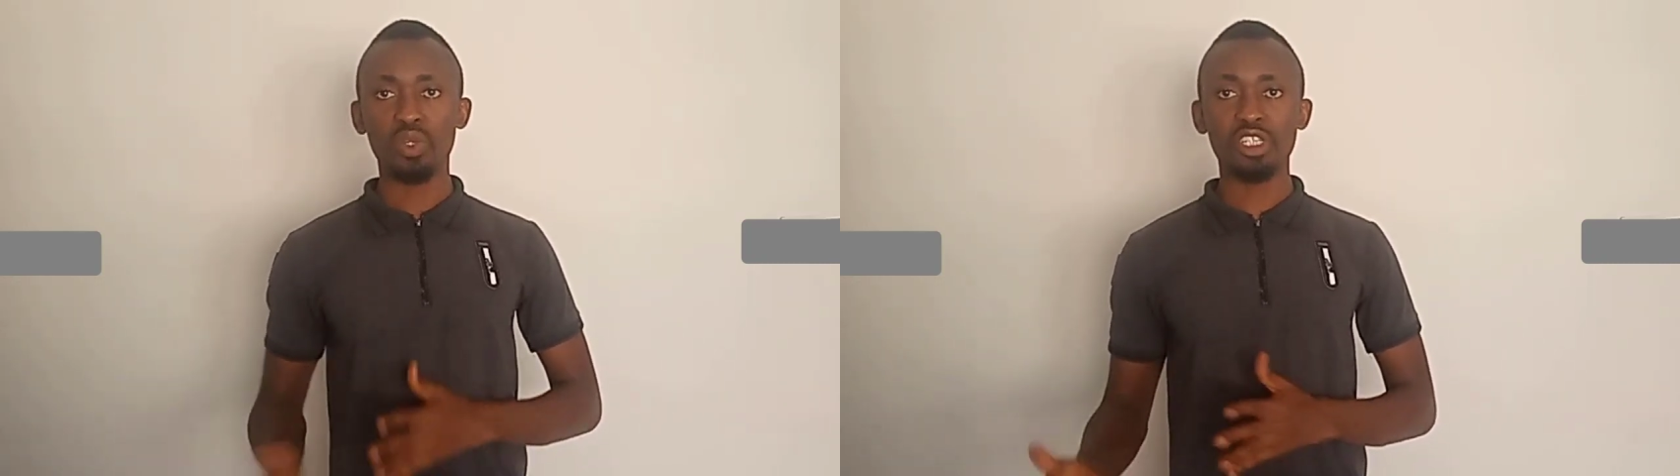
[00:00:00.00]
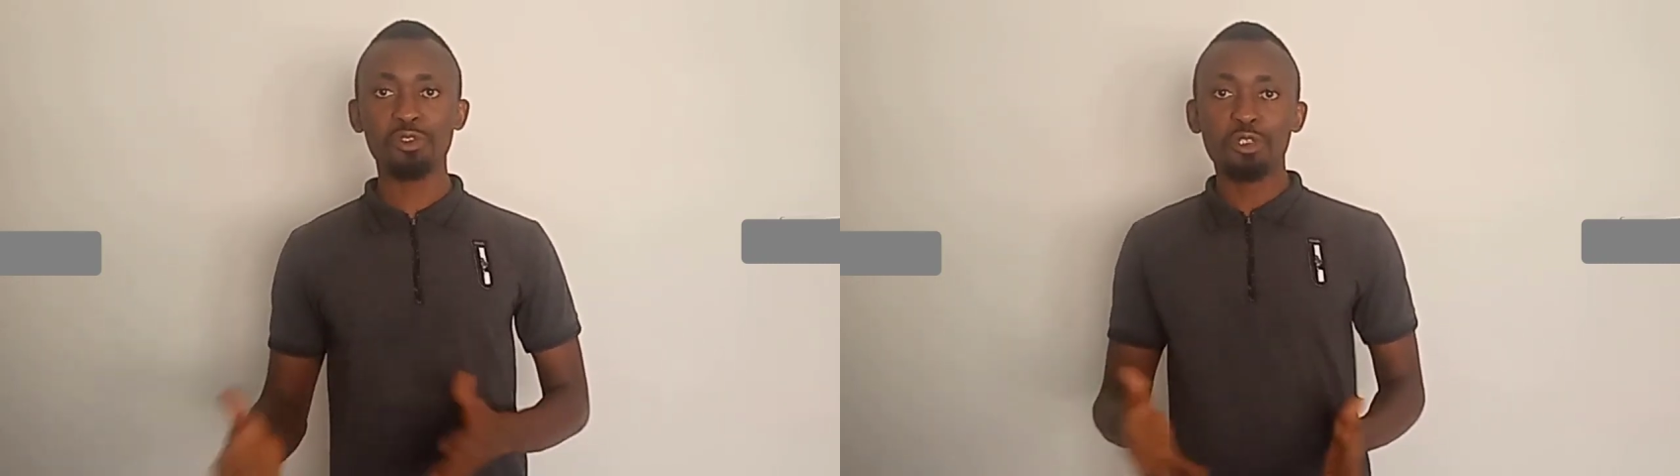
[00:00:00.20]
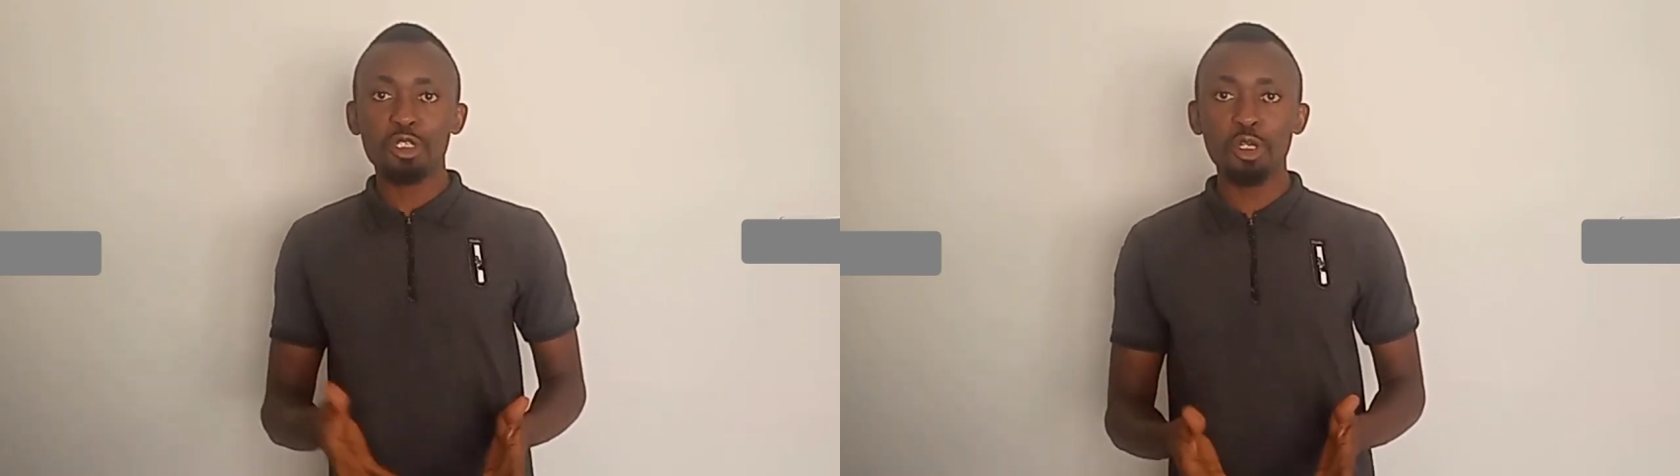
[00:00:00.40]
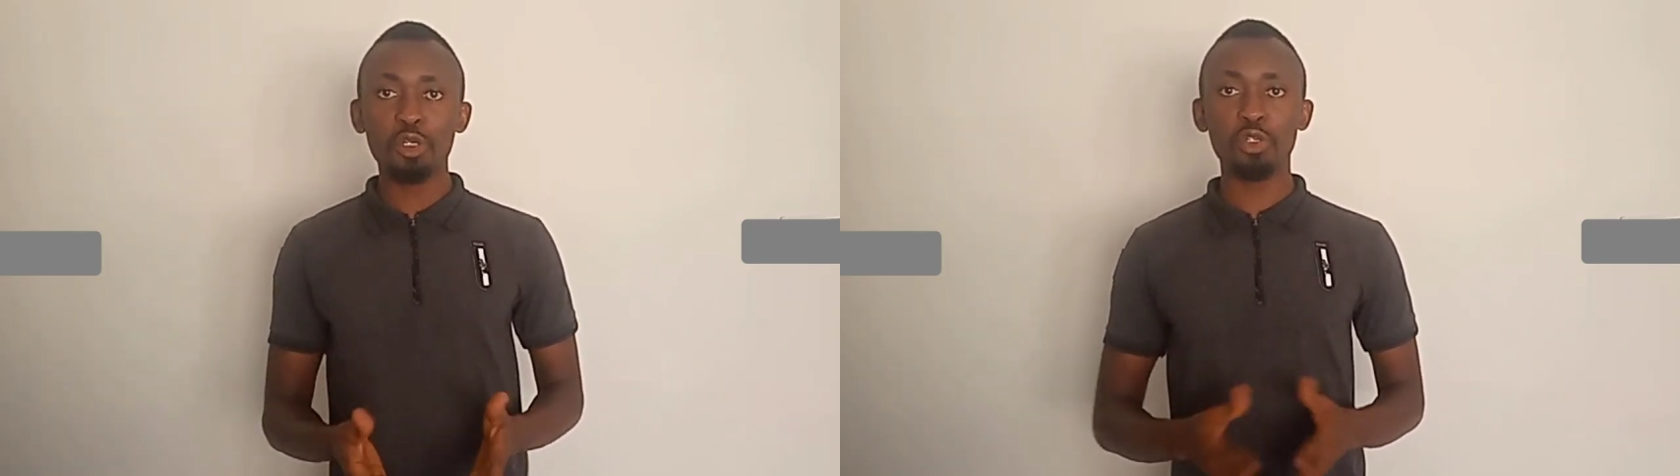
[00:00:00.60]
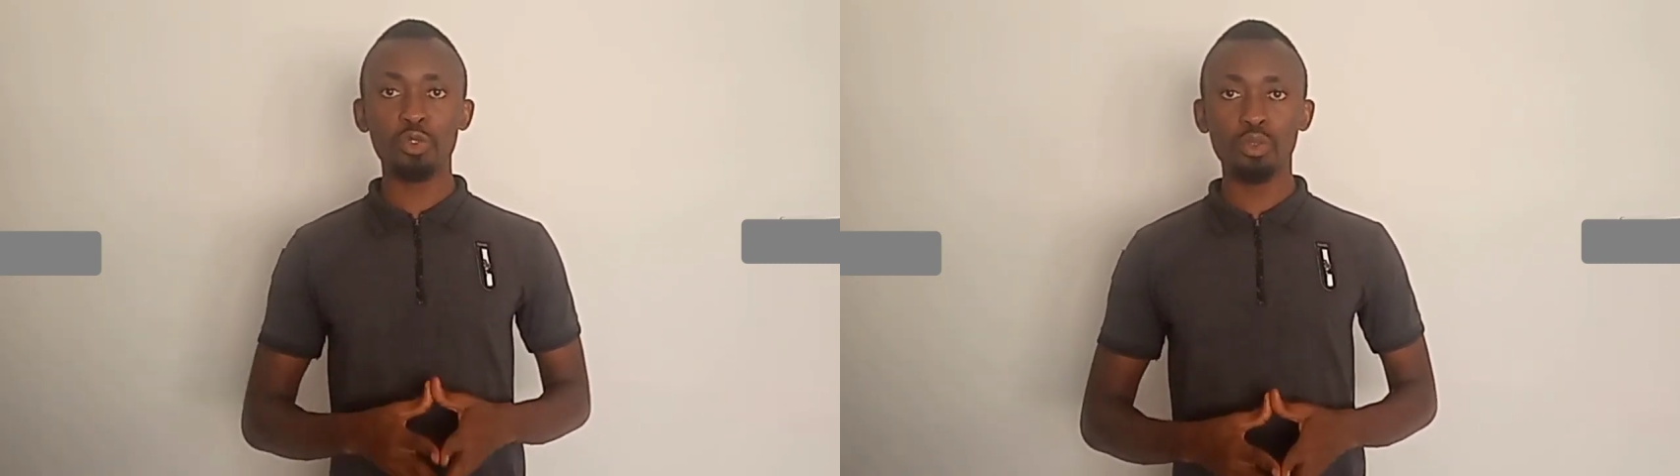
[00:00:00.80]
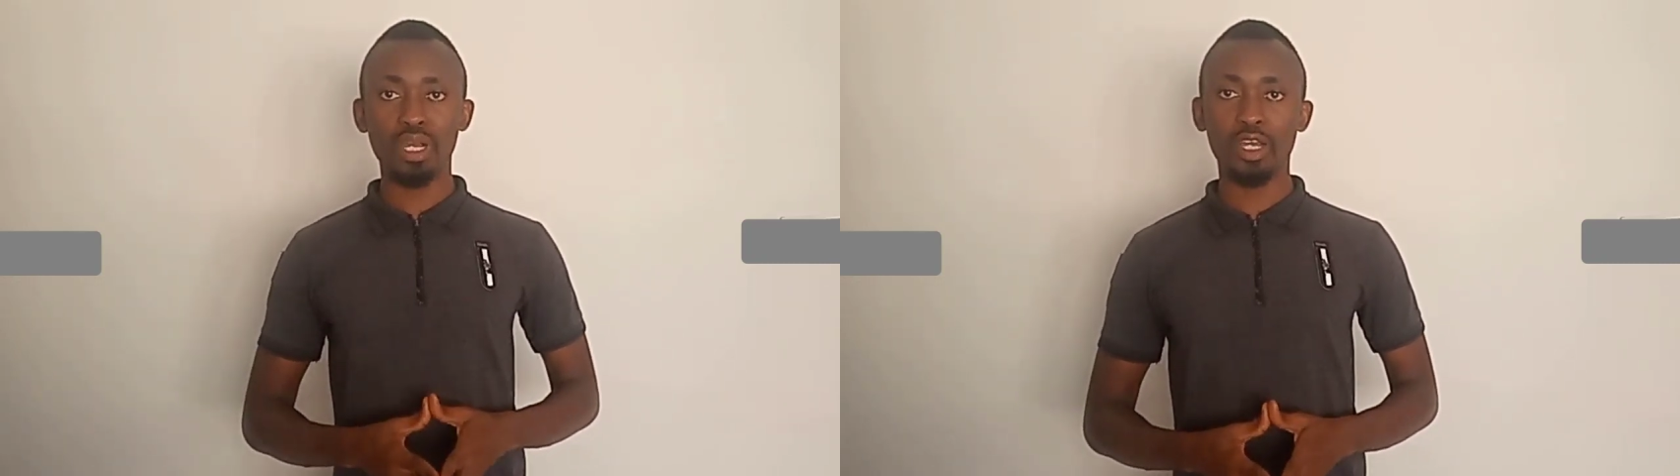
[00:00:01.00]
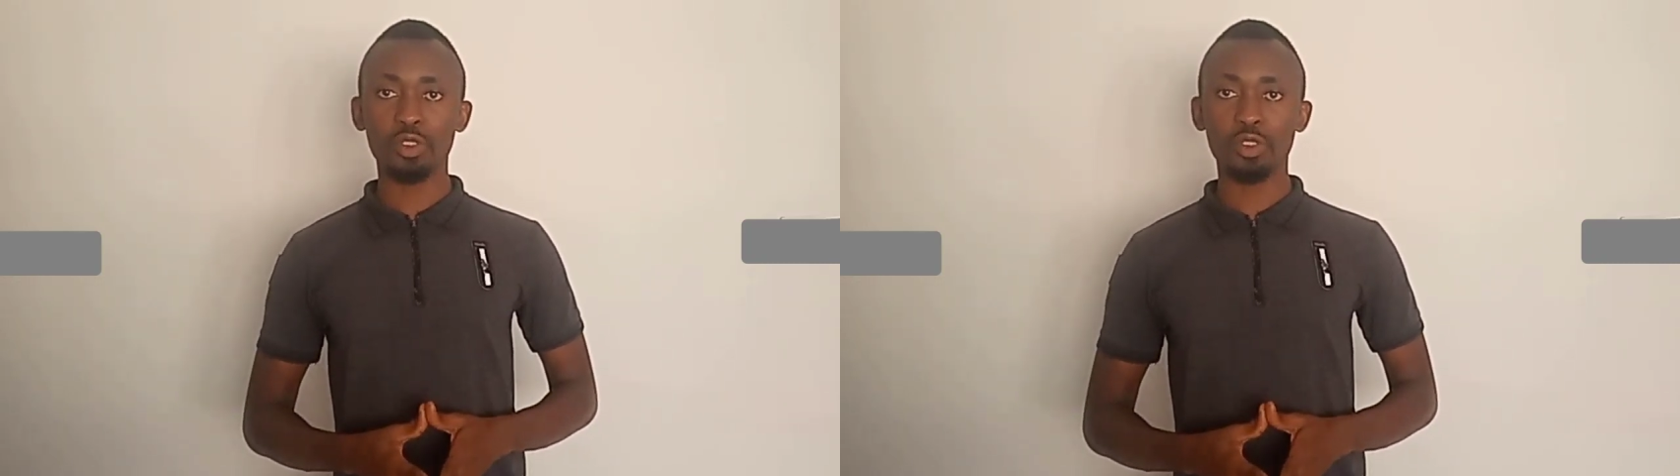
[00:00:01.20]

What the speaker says: I wanted to show you